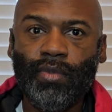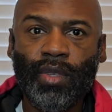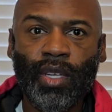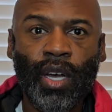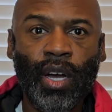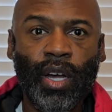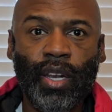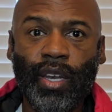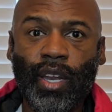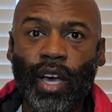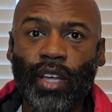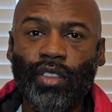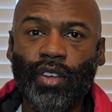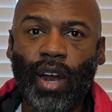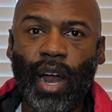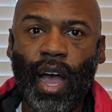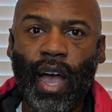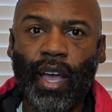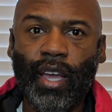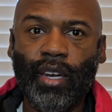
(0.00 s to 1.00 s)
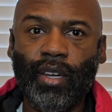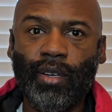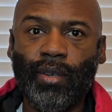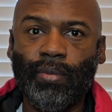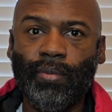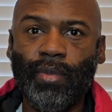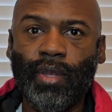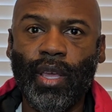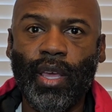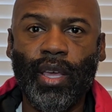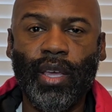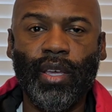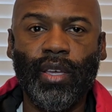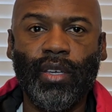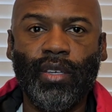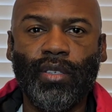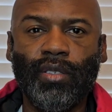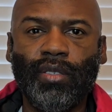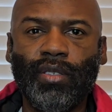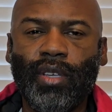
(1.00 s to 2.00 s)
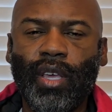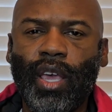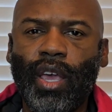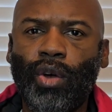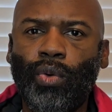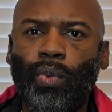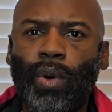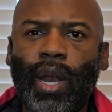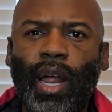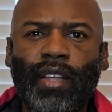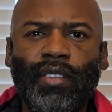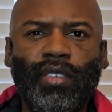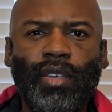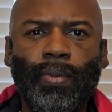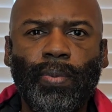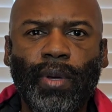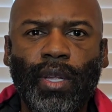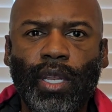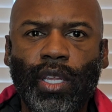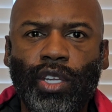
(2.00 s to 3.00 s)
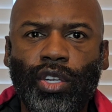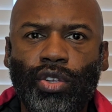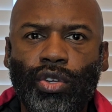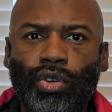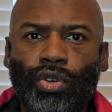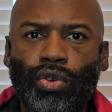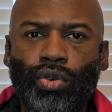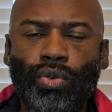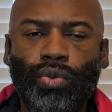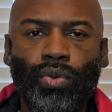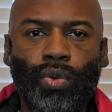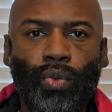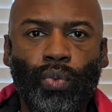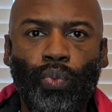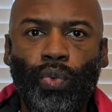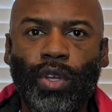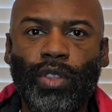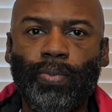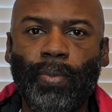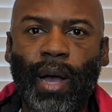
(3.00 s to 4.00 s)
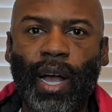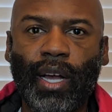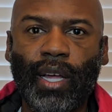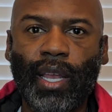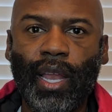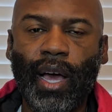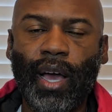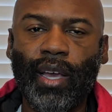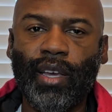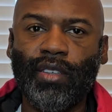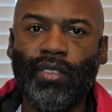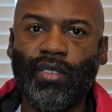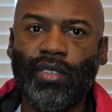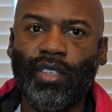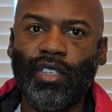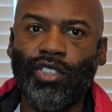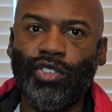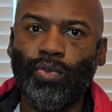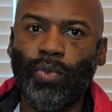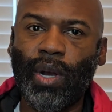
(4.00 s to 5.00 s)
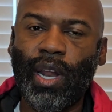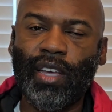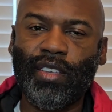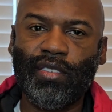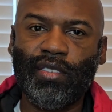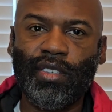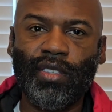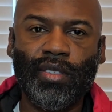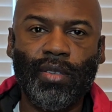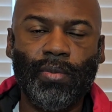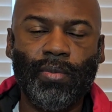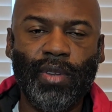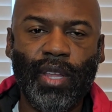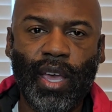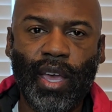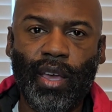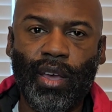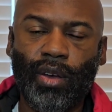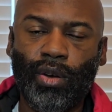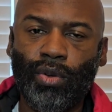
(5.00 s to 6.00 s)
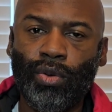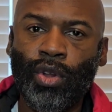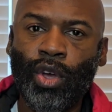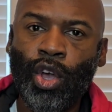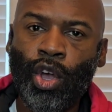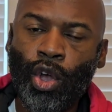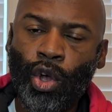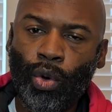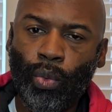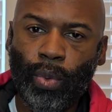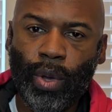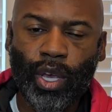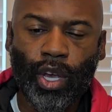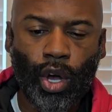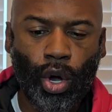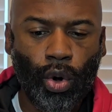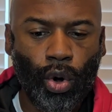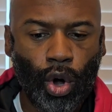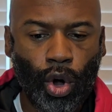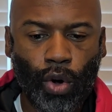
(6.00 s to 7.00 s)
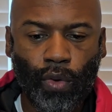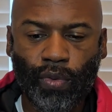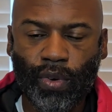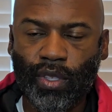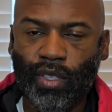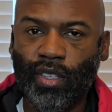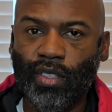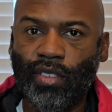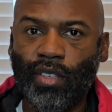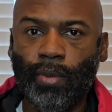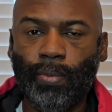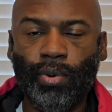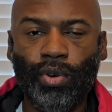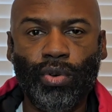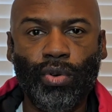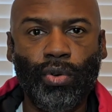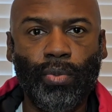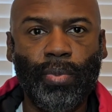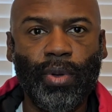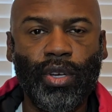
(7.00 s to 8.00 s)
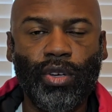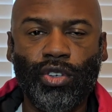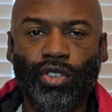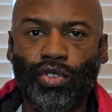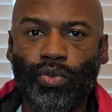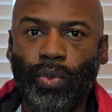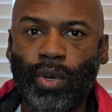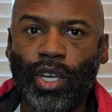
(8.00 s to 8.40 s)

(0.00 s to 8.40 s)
Another item is, and what I typically do with my clients is, when I sit them down, we go over the typical bills.